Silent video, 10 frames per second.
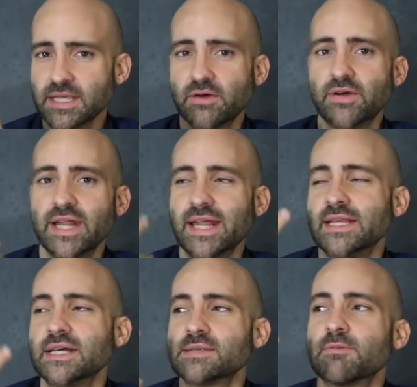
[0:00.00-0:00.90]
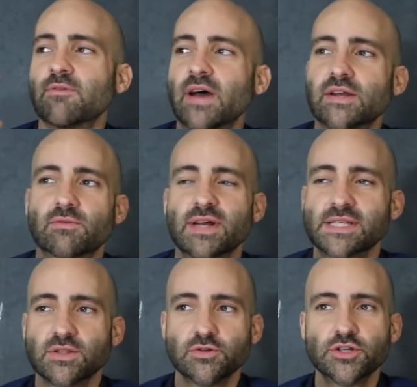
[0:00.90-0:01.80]
You know, it does provide a
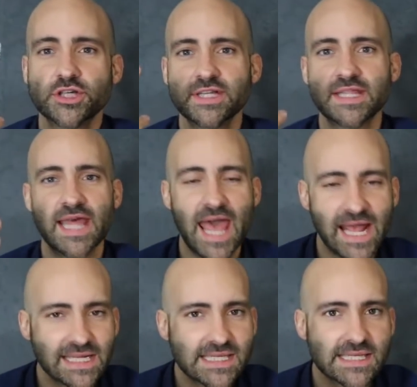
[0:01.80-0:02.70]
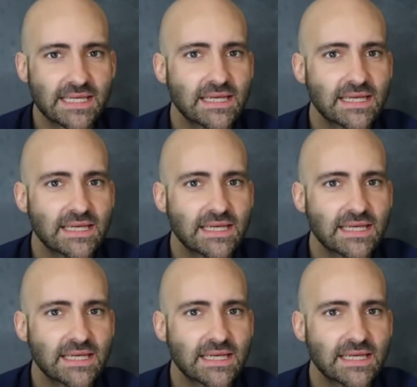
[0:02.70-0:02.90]
resolution to that,